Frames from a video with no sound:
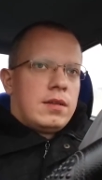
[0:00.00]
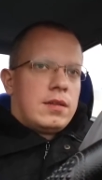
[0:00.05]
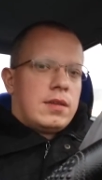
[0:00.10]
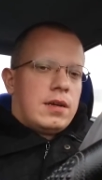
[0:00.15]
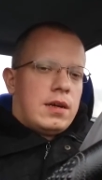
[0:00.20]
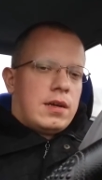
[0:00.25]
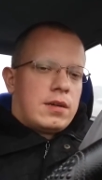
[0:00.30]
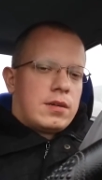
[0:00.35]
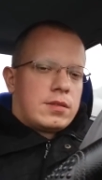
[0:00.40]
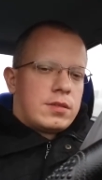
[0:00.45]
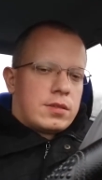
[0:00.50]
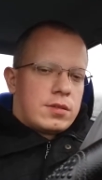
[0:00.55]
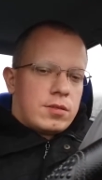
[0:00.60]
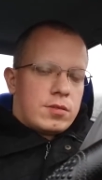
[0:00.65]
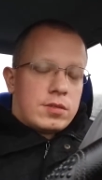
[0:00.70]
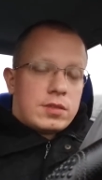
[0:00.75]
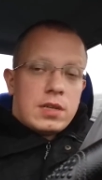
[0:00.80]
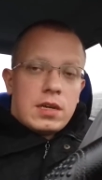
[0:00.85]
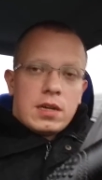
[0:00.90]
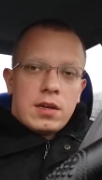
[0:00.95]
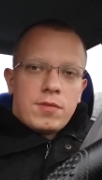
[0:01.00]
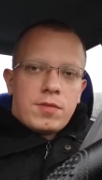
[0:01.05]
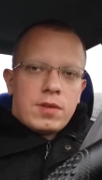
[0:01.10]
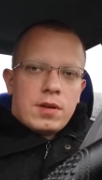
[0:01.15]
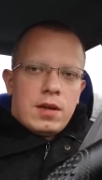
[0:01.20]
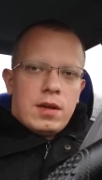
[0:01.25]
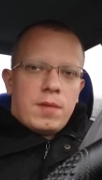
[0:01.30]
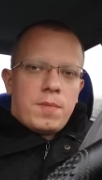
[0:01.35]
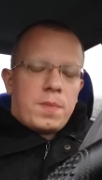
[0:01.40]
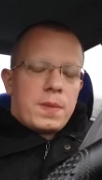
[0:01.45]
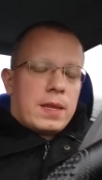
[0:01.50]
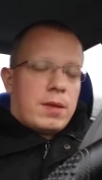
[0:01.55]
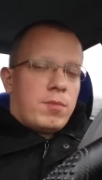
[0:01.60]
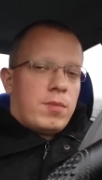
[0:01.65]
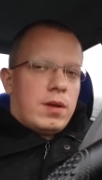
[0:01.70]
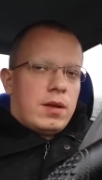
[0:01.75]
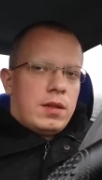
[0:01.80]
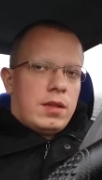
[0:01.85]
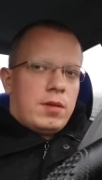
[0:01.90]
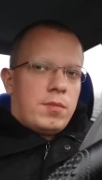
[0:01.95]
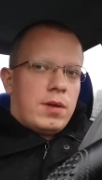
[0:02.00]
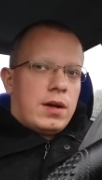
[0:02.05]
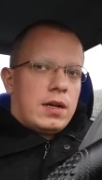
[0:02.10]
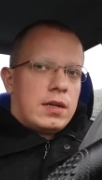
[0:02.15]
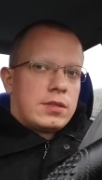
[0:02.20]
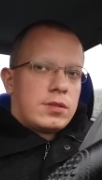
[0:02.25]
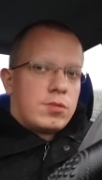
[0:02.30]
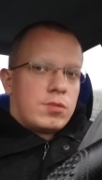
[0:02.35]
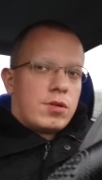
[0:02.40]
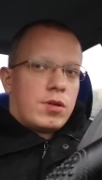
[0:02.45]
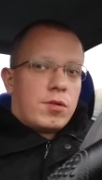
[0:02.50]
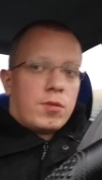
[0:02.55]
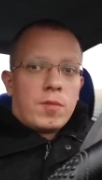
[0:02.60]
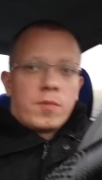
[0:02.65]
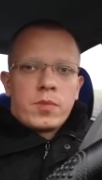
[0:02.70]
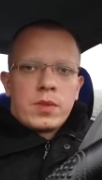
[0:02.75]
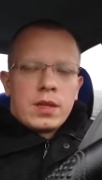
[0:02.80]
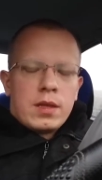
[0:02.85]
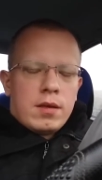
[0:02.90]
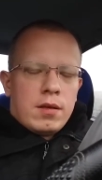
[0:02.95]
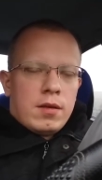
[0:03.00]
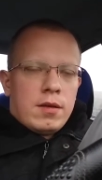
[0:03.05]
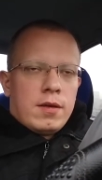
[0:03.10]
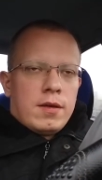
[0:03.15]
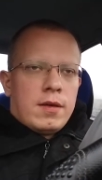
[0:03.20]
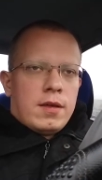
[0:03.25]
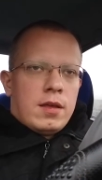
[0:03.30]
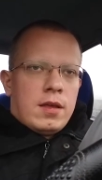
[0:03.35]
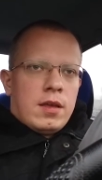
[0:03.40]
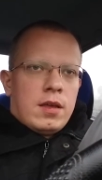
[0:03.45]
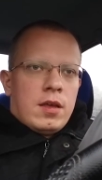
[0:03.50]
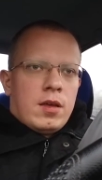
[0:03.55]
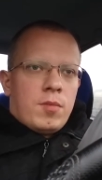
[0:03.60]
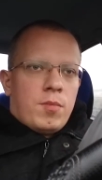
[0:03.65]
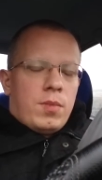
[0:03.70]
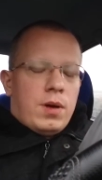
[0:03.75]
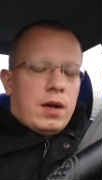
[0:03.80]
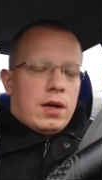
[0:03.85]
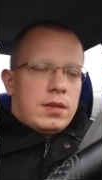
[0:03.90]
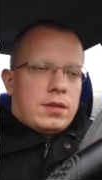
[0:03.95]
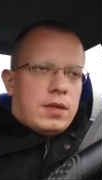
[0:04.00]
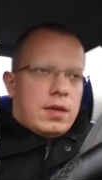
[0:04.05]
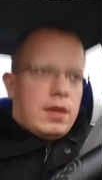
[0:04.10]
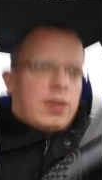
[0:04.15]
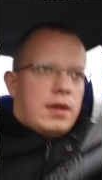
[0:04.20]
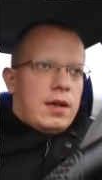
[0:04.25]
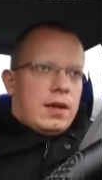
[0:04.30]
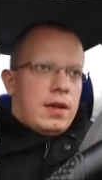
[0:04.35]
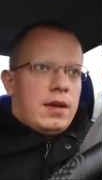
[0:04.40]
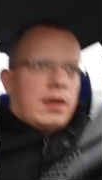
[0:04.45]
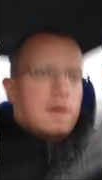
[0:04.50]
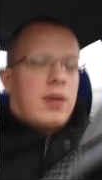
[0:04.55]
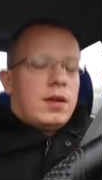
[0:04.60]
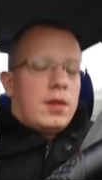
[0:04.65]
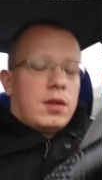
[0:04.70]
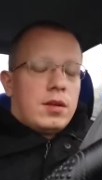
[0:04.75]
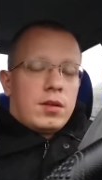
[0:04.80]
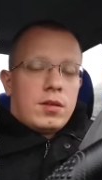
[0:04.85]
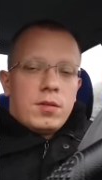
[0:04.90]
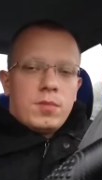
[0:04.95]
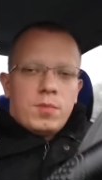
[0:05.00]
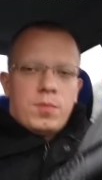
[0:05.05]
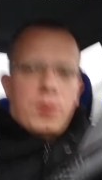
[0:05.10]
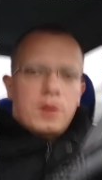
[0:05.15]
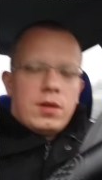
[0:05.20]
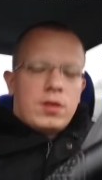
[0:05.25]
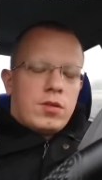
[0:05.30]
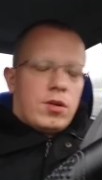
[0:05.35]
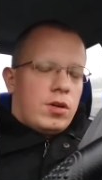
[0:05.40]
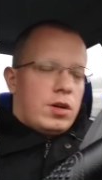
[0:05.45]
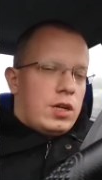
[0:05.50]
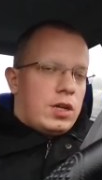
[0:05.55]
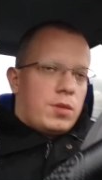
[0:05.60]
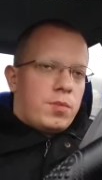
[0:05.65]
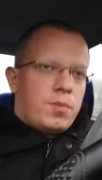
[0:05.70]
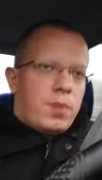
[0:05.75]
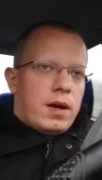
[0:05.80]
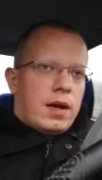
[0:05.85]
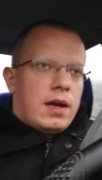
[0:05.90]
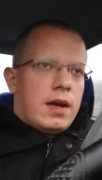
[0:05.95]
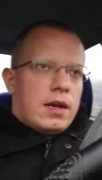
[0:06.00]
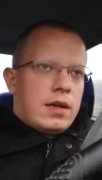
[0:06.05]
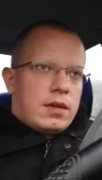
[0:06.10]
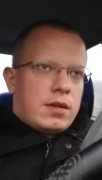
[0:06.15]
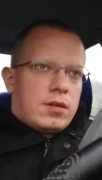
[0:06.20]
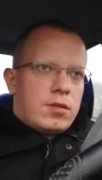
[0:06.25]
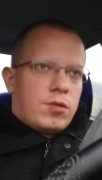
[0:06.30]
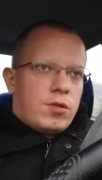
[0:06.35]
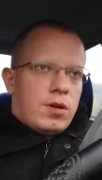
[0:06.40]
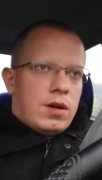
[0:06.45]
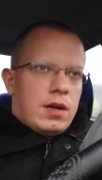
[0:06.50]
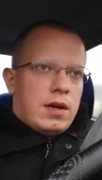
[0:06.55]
because I have many miles to go. But going back to